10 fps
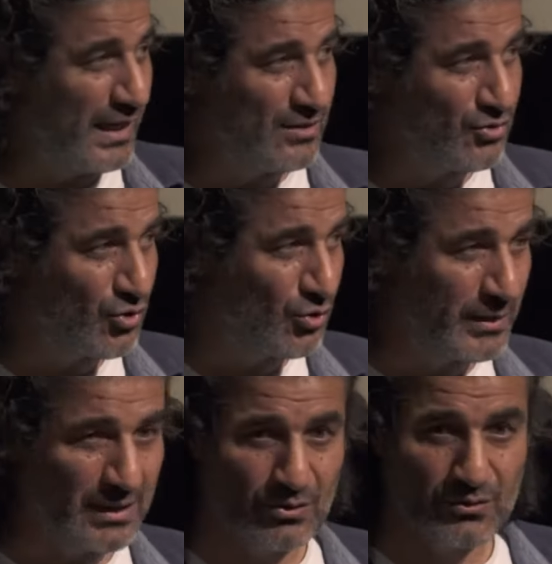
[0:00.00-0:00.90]
Hans showed
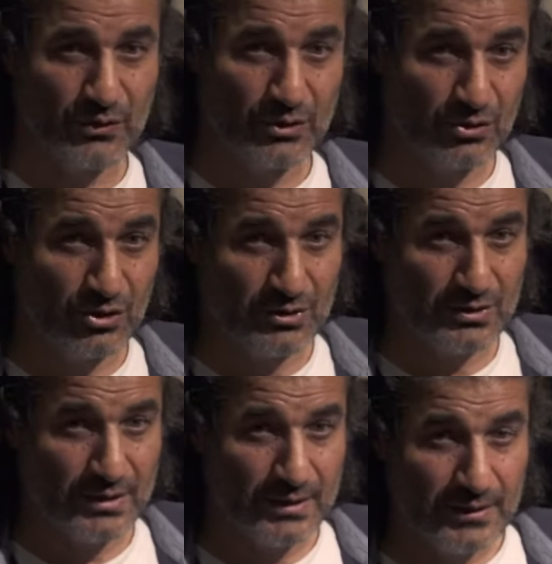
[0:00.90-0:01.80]
me those footages.
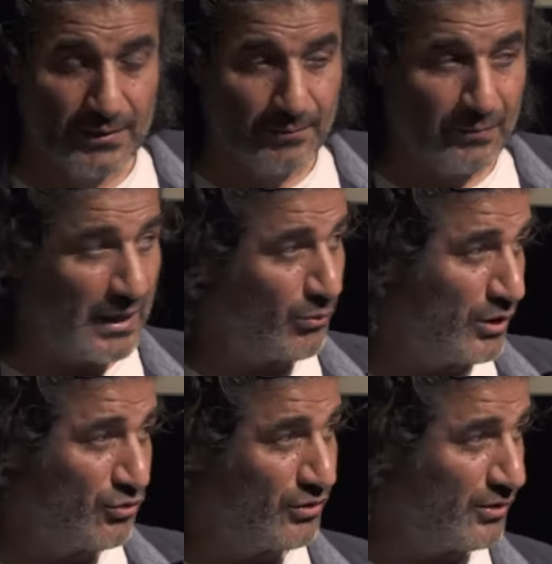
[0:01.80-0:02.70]
I
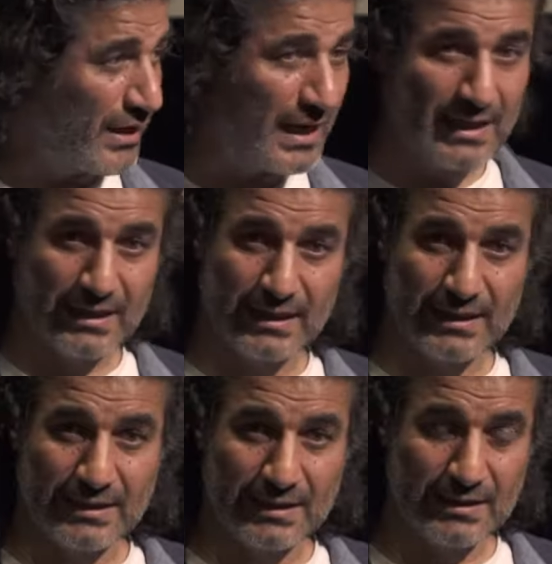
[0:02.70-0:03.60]
went to Iraq, and
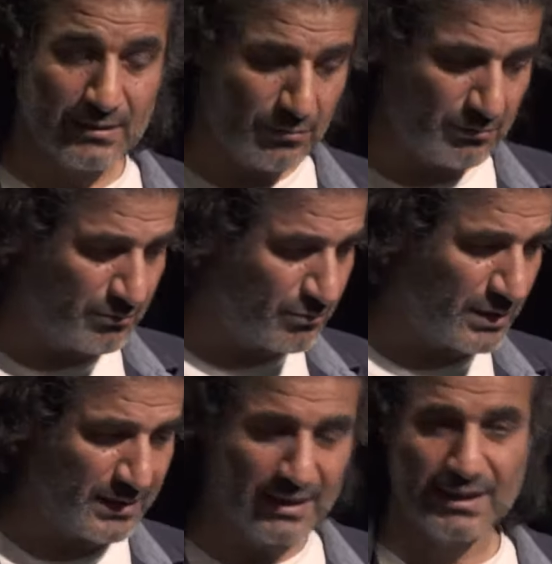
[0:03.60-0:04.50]
then
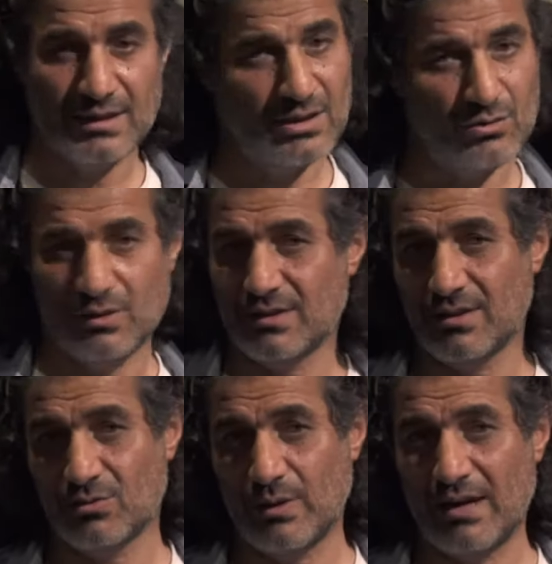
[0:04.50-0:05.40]
we studied, no, this
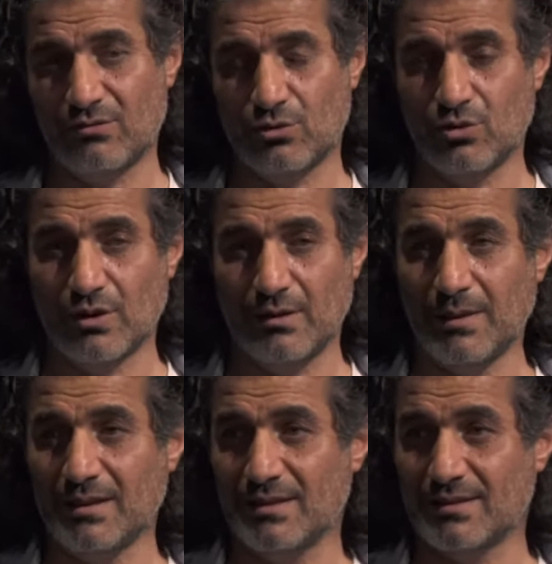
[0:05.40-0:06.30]
is, we have to
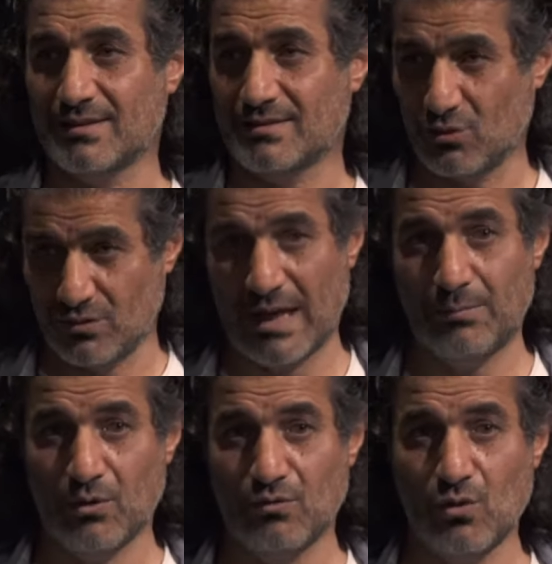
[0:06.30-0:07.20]
document this
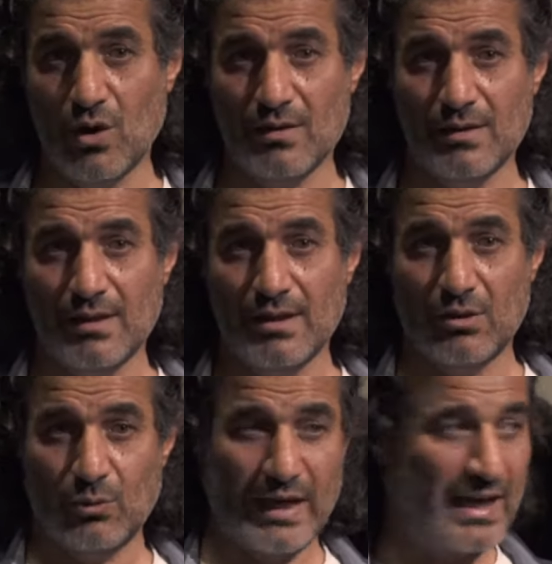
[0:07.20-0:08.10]
type of war.
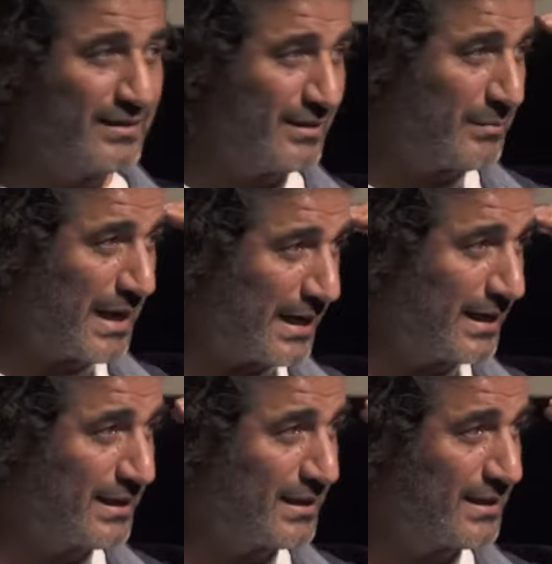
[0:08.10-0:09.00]
We had in
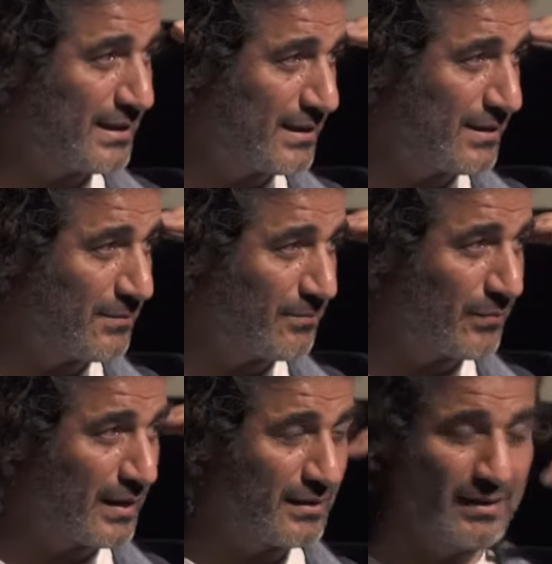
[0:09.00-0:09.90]
mind,
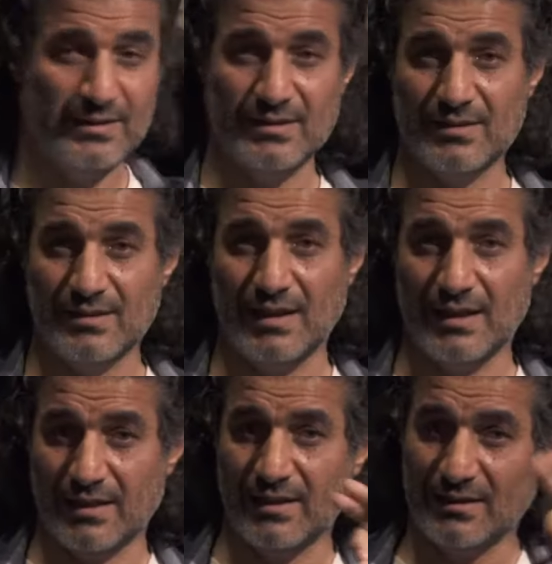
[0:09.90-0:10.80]
this is
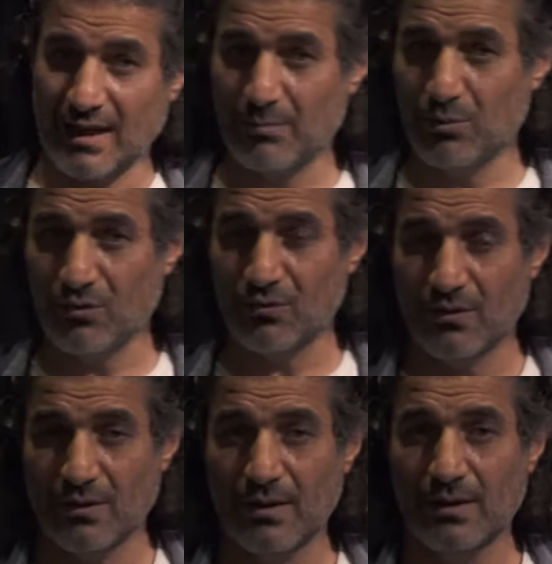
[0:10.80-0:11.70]
another type of
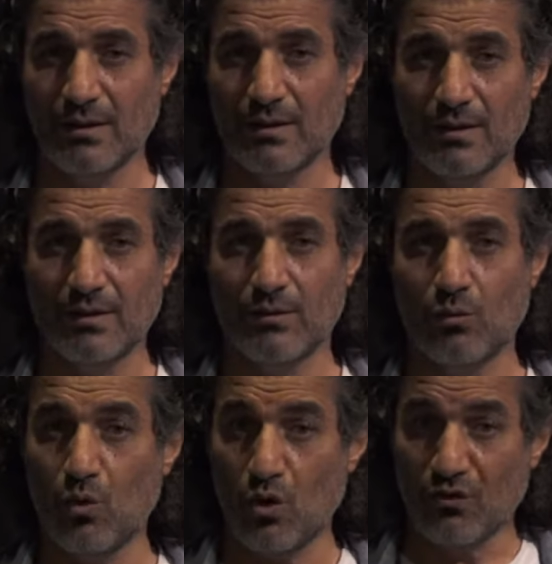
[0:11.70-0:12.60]

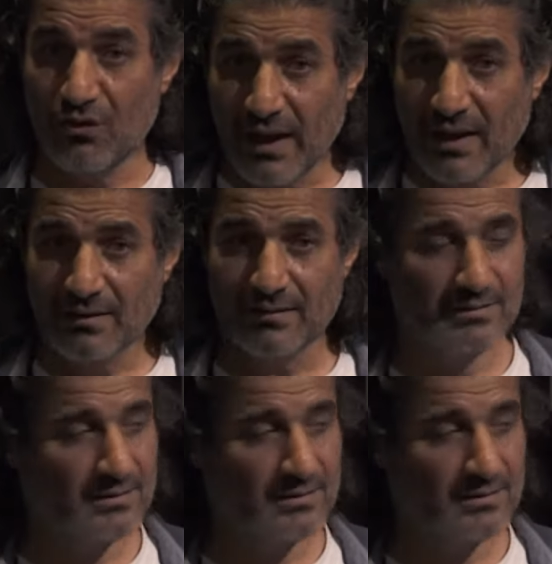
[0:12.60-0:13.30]
warfare.